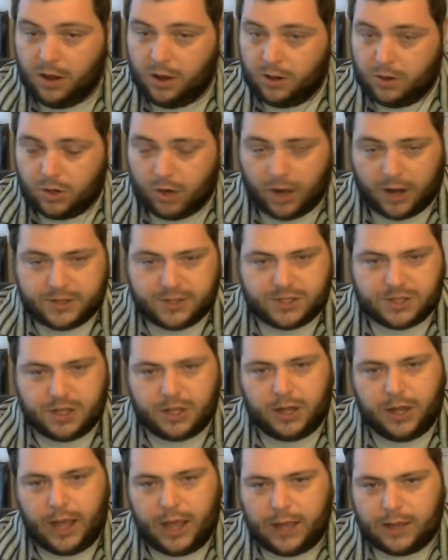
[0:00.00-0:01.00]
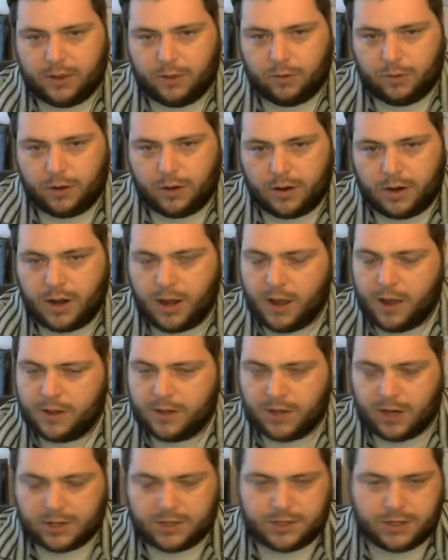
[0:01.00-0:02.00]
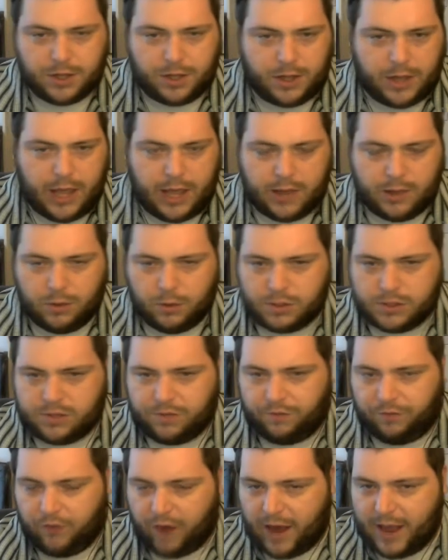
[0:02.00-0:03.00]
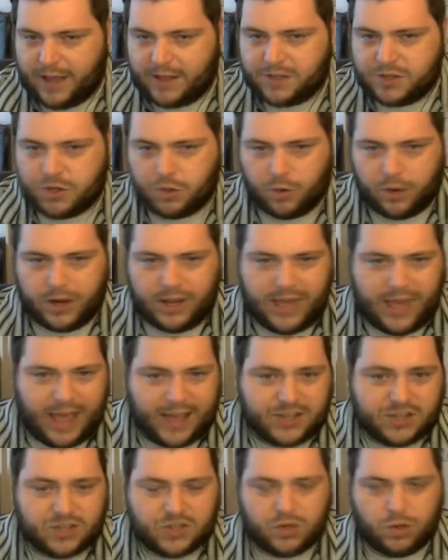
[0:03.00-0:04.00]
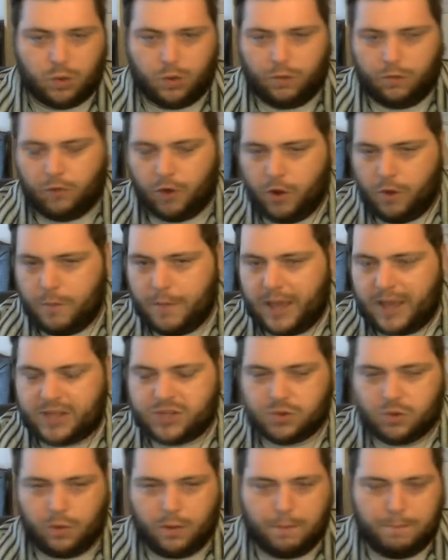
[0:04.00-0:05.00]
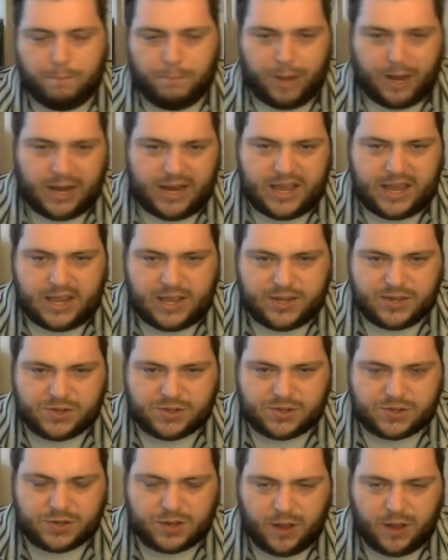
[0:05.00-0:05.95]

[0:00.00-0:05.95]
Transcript: not to the landlord, not to the landlord's friends or guests or roommates or buddies.